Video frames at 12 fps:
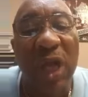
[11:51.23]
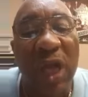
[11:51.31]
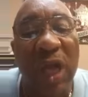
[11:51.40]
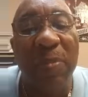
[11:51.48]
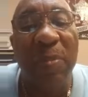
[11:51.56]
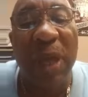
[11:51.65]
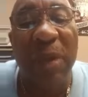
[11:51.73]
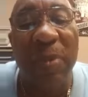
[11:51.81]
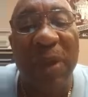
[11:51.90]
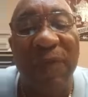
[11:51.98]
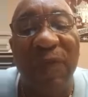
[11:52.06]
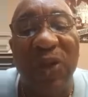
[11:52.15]
It may
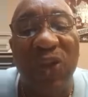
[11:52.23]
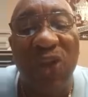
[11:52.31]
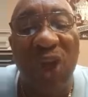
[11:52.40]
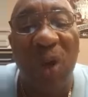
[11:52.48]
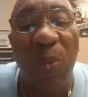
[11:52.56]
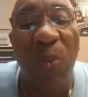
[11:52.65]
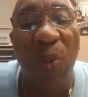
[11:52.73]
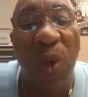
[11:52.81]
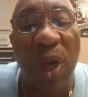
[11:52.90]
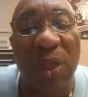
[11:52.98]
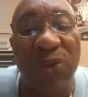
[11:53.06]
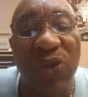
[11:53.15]
be for loved
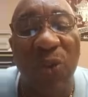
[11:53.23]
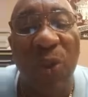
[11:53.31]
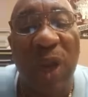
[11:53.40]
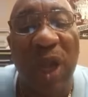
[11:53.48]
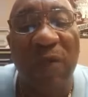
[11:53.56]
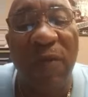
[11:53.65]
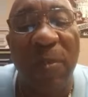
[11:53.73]
ones or whatever,